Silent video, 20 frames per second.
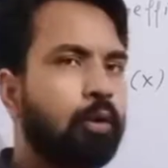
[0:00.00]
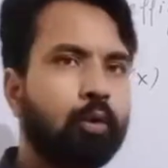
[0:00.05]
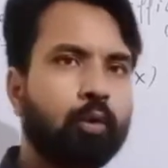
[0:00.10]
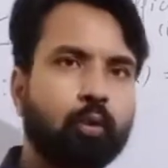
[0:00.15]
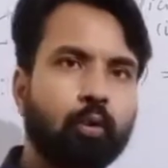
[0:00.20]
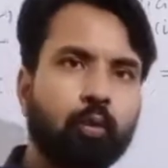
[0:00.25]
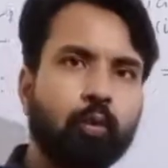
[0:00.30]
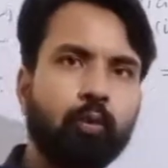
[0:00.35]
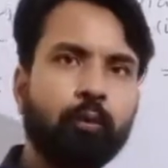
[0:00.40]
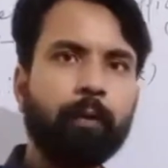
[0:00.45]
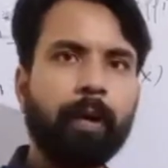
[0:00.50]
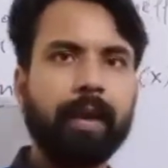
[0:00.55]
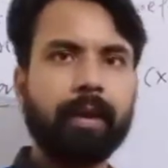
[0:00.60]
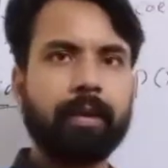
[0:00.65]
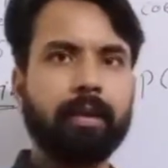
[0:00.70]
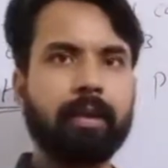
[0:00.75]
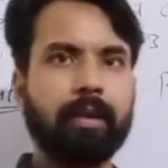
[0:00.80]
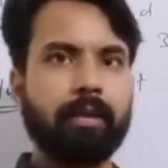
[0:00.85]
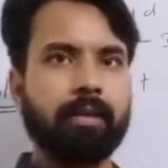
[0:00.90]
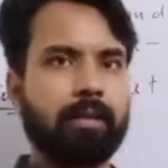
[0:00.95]
2
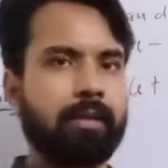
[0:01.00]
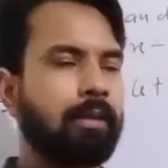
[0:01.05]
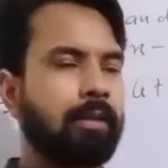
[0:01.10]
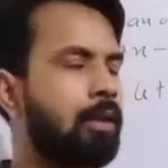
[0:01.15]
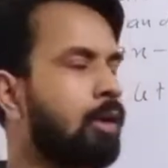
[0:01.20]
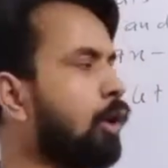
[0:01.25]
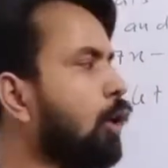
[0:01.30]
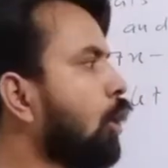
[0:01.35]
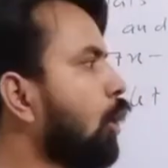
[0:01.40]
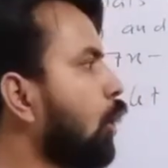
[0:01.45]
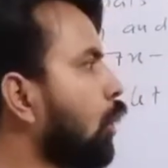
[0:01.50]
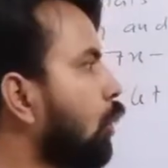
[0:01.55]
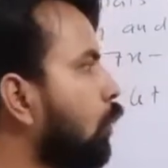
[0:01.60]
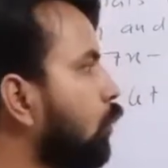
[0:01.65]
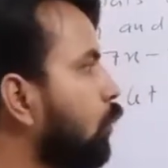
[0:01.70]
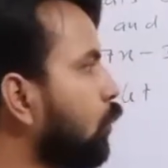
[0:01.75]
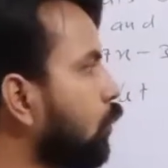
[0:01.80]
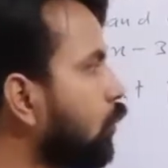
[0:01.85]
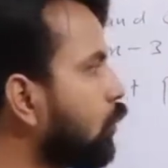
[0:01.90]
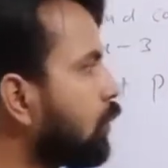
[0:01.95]
factors
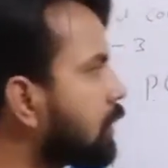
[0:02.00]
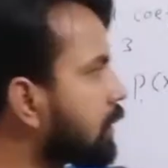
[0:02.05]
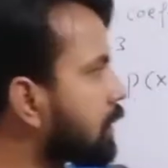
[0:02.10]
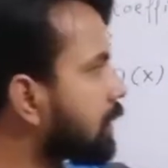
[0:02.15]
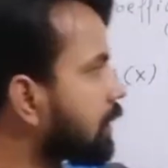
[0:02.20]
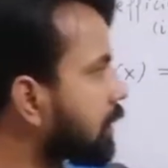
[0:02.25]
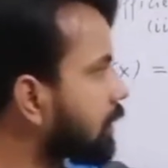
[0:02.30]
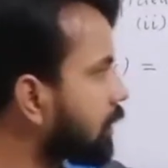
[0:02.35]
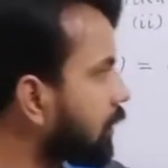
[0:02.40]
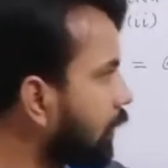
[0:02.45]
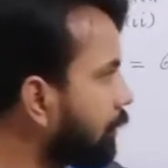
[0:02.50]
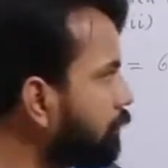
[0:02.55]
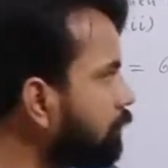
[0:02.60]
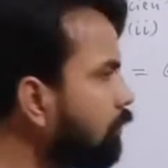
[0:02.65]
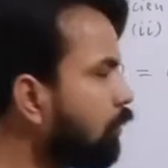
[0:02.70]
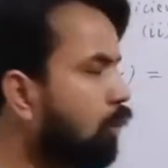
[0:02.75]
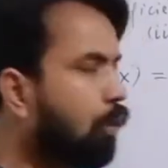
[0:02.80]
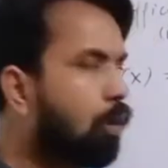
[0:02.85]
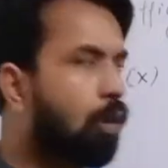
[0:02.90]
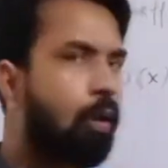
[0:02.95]
whose
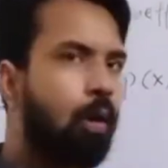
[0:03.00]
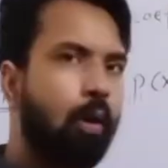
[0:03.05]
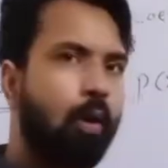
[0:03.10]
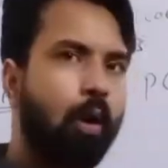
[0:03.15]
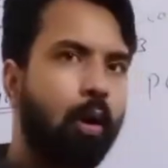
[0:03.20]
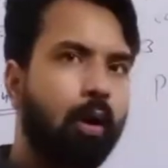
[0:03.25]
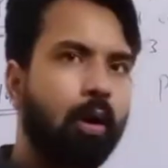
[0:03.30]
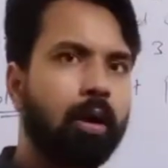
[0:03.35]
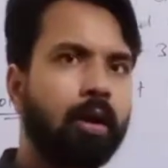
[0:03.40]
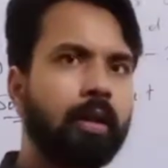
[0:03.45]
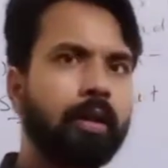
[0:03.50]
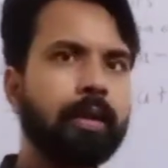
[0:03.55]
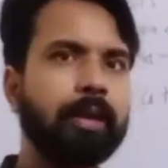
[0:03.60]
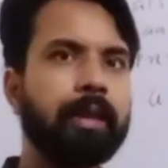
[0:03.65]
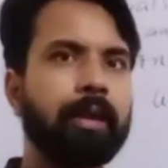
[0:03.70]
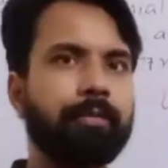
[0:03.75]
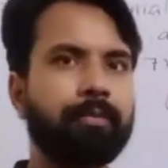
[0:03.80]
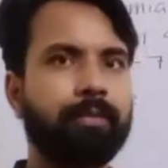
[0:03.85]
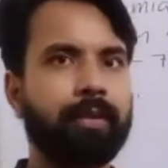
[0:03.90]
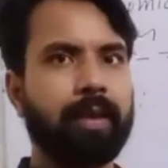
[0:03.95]
sum or
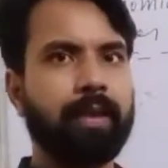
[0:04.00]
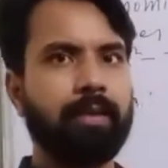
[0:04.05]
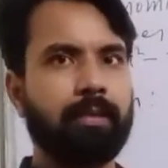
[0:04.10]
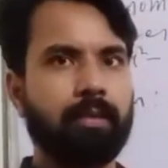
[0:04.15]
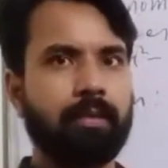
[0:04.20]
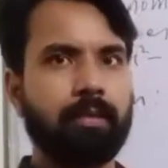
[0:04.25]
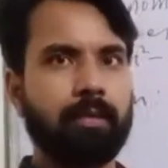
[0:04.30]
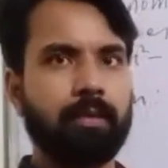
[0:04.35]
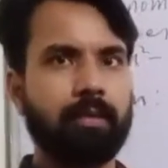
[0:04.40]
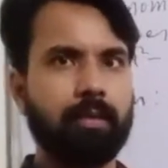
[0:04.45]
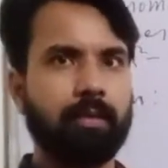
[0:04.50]
difference.